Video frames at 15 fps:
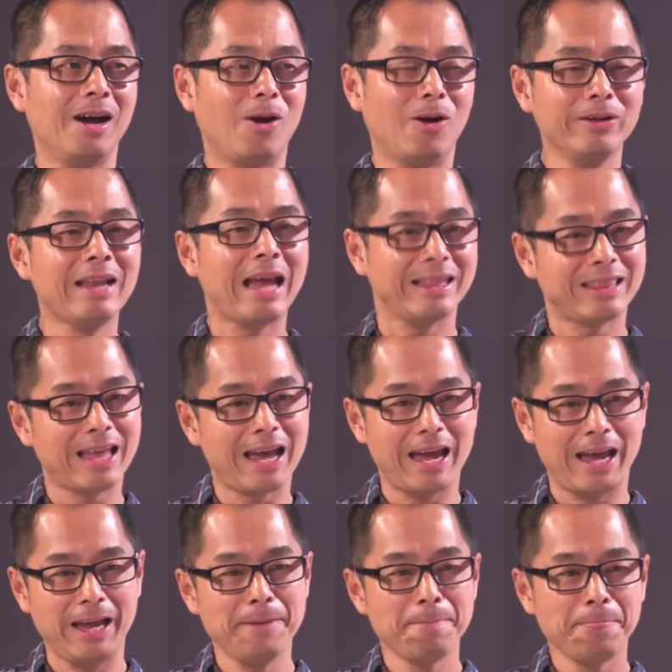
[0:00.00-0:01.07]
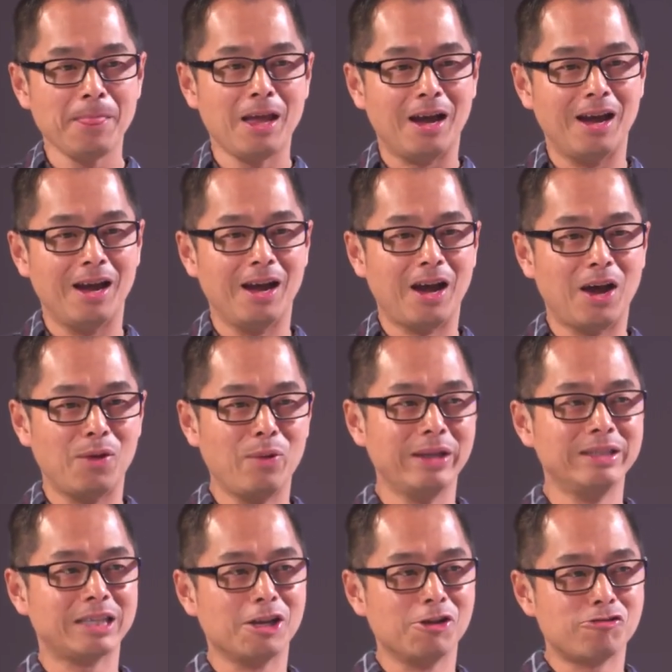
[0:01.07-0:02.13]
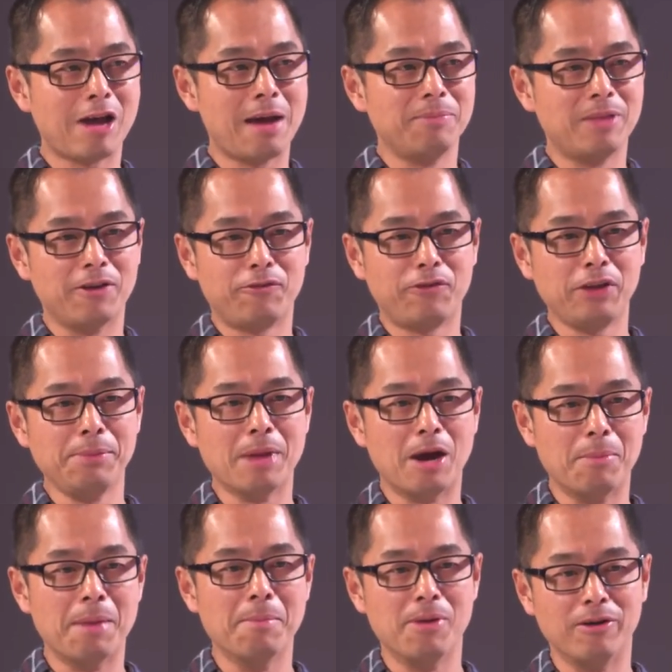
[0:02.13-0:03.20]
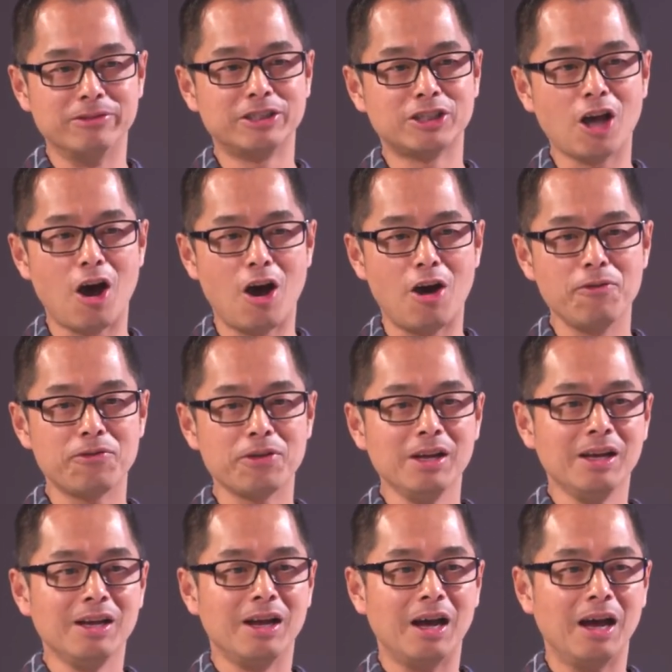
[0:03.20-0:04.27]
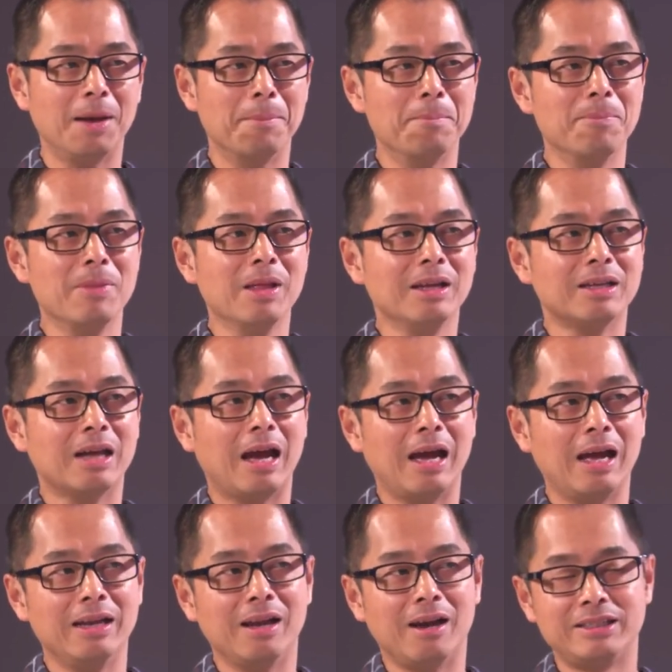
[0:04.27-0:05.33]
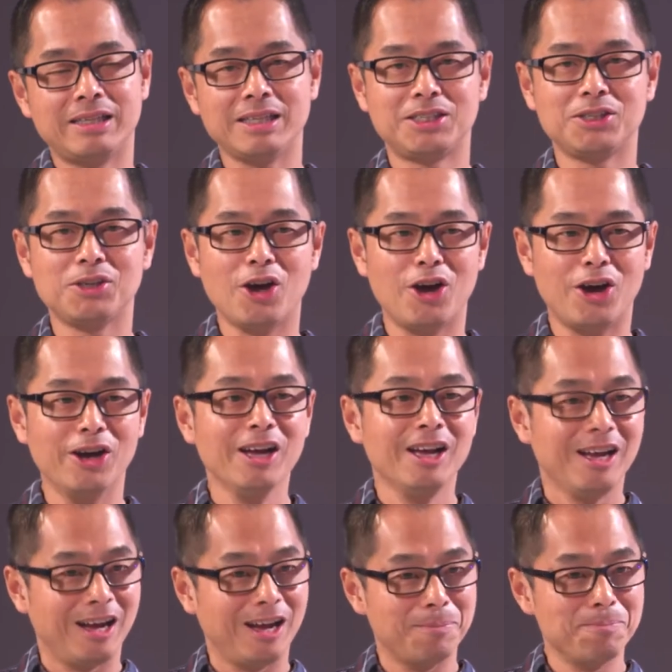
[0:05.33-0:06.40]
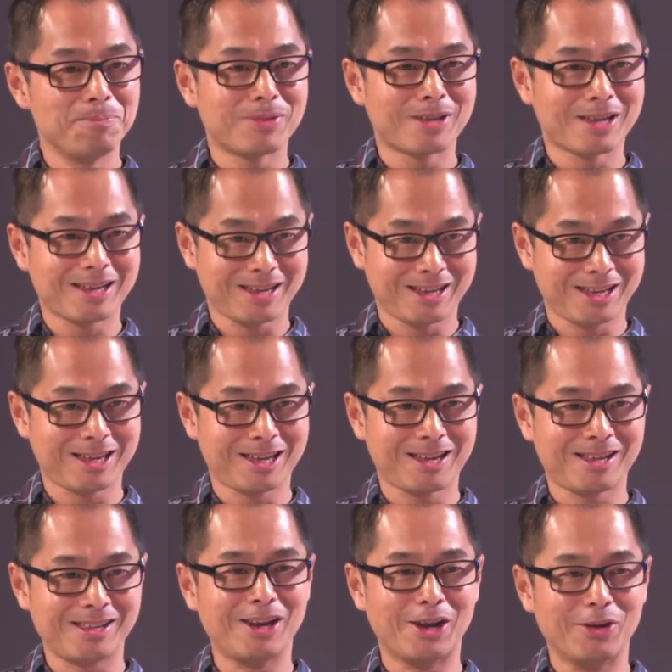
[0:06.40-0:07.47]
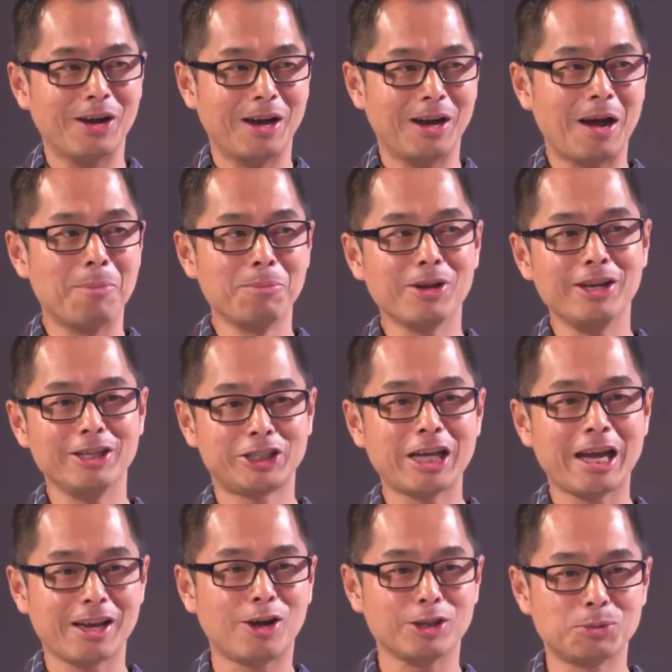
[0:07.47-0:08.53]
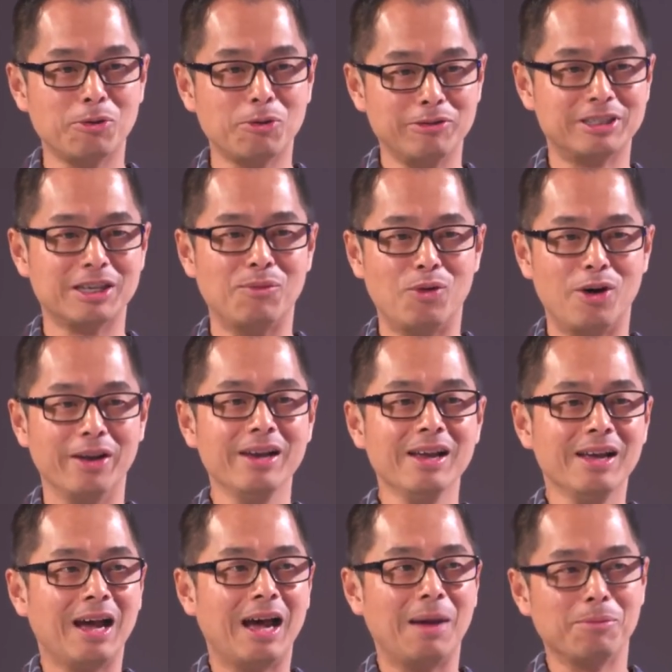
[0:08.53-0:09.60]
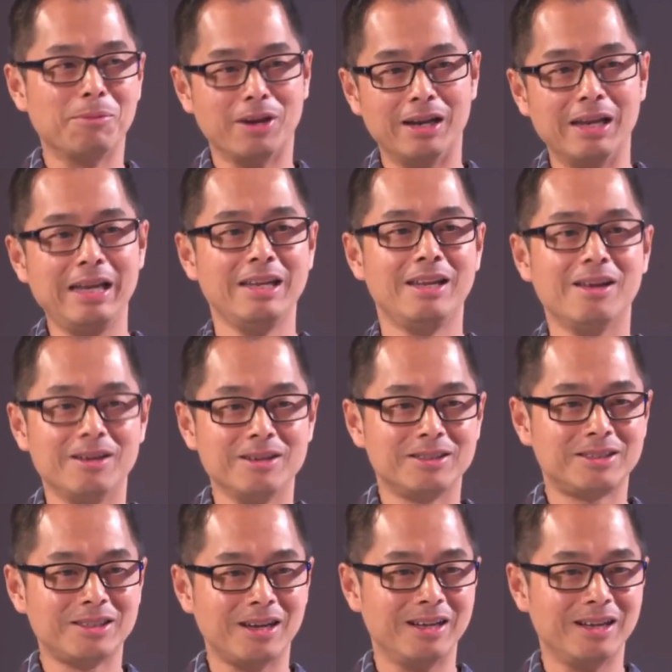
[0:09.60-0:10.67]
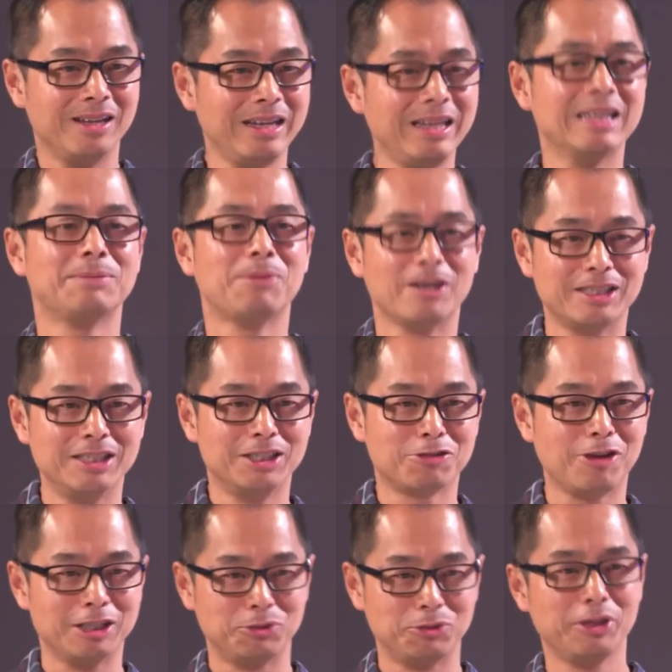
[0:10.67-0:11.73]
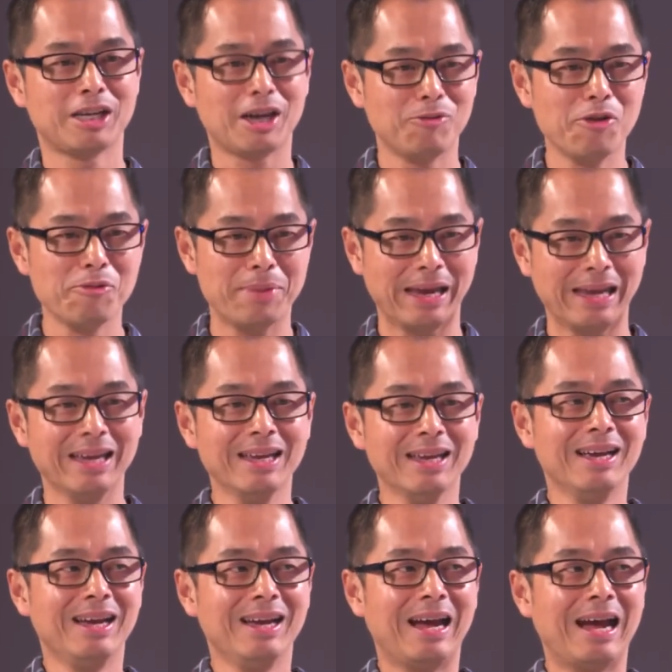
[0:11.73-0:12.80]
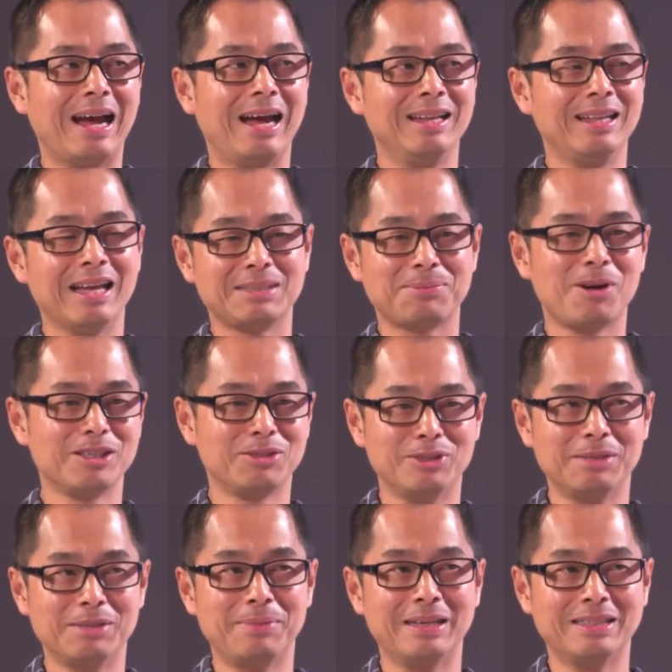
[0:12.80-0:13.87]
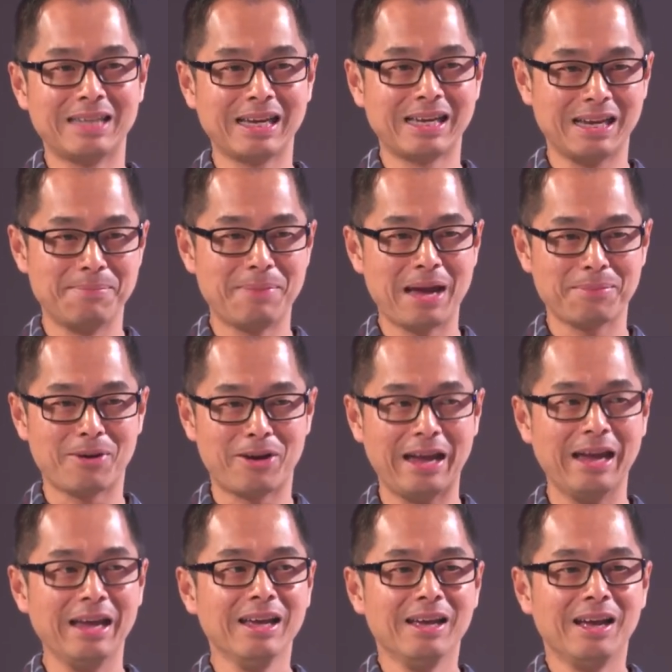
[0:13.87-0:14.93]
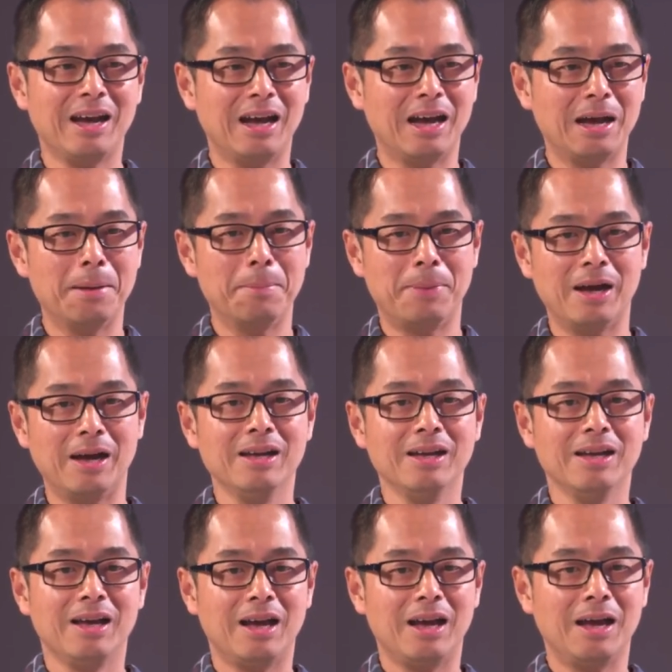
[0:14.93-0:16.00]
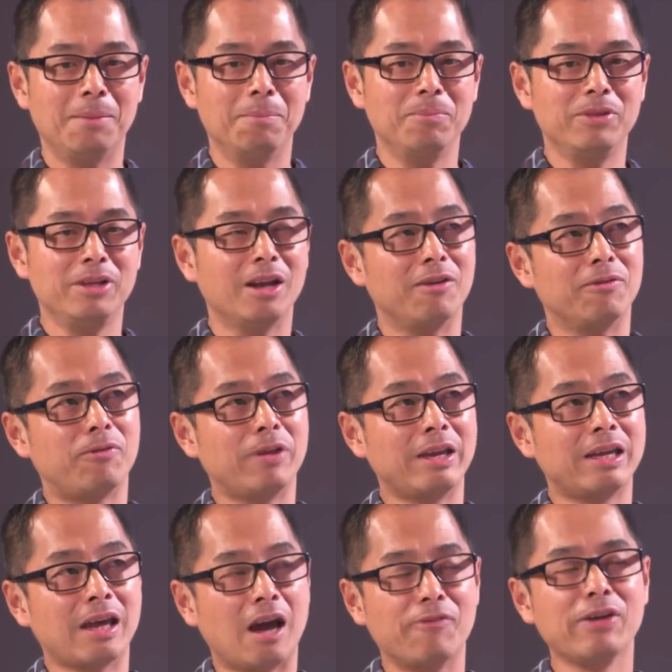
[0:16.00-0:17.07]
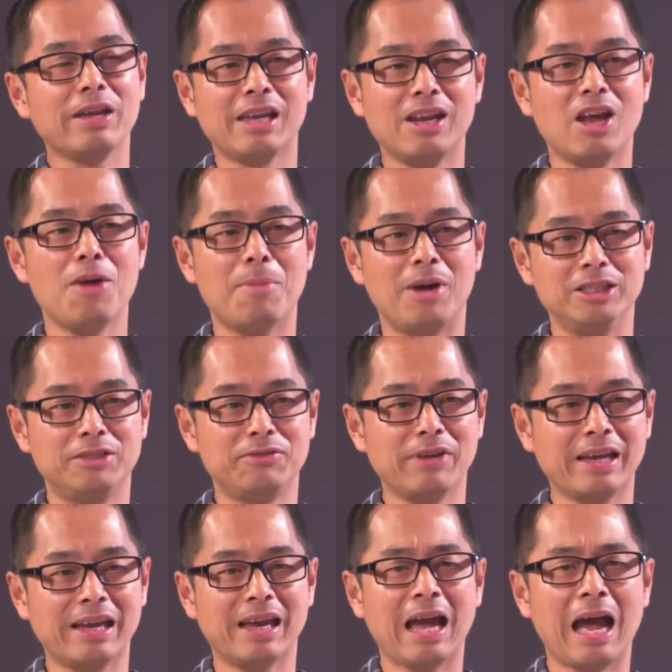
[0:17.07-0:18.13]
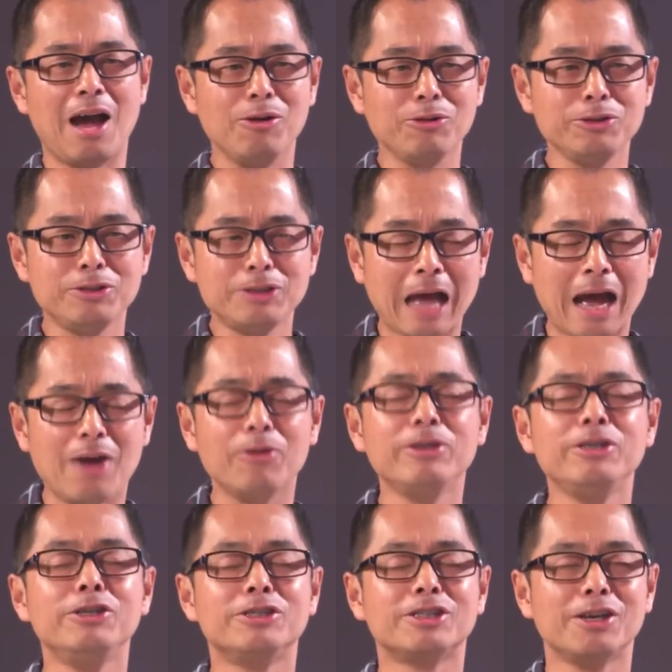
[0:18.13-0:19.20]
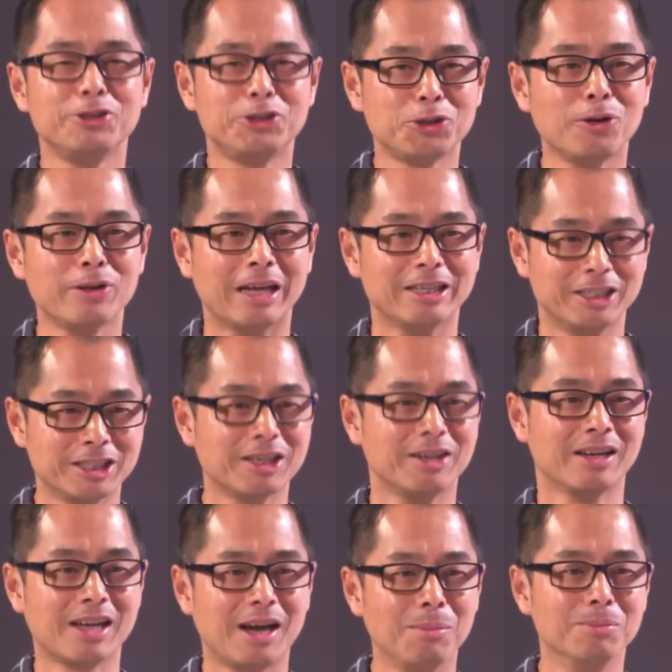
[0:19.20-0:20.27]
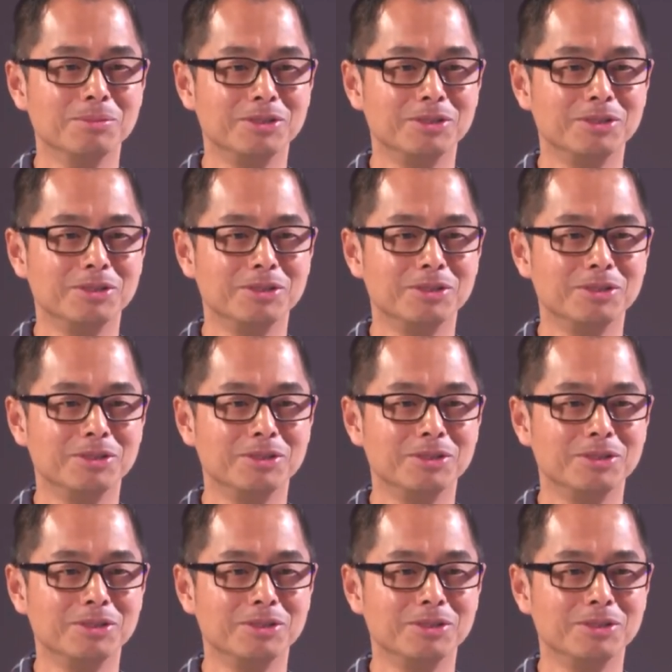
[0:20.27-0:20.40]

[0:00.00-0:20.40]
on that day, uh, I went and grabbed a female member of staff um, and I said to her, um, you know, uh, I'm going to share gospel with someone. I'm going to lead her, to, uh, lead this person to Christ. Will you come with me? And that person was a bit taken aback by it, uh, but um, you know, thinking, I think in her mind, she's thinking, how, how are you so sure that she's going to come